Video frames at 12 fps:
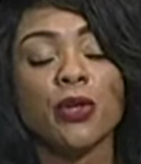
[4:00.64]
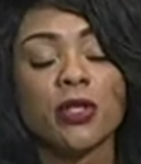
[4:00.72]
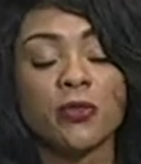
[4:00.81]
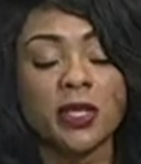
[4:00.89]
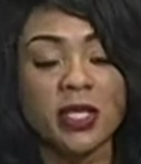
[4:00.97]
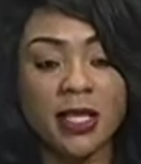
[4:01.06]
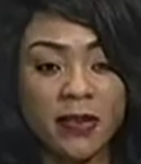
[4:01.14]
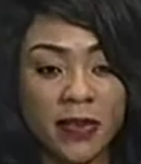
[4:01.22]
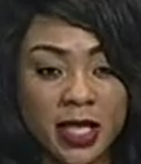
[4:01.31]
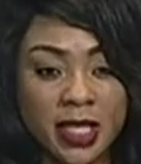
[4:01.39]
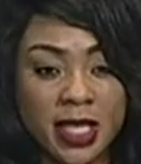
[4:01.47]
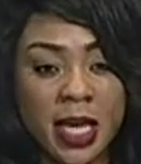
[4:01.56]
receive
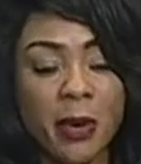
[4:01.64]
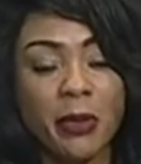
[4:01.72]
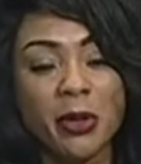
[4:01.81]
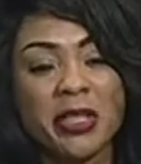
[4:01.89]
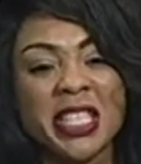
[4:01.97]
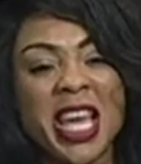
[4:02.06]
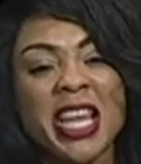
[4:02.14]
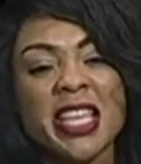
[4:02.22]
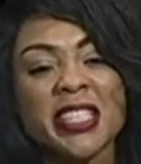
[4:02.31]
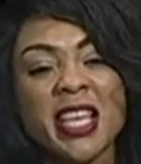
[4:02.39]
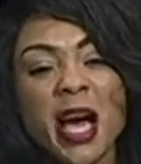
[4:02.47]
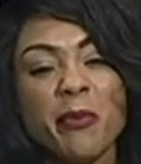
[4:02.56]
it. Because
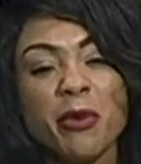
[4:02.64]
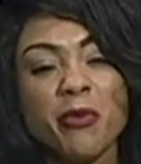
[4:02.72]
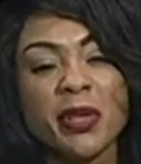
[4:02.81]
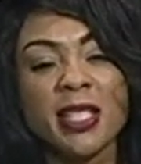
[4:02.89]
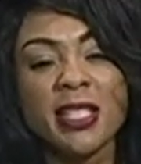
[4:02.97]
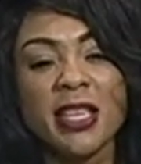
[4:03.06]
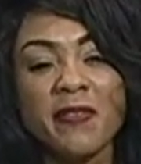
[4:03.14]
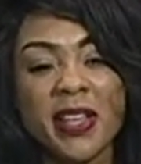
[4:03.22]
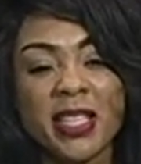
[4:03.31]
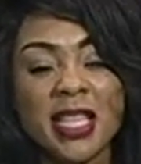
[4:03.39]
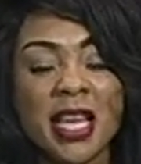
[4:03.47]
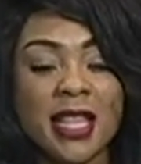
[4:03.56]
anytime you receive it,